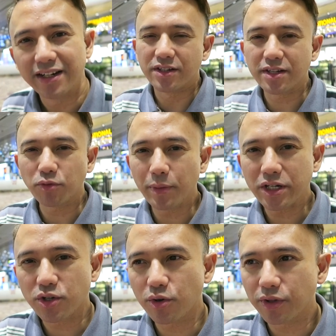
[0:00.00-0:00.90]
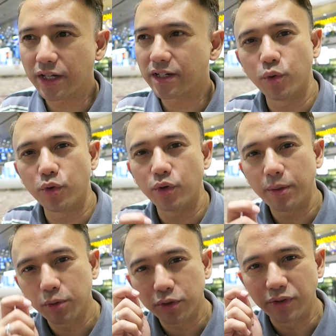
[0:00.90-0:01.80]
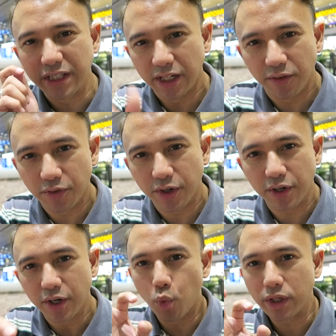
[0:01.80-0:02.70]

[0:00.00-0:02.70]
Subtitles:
Just have to sure that you're able to deliver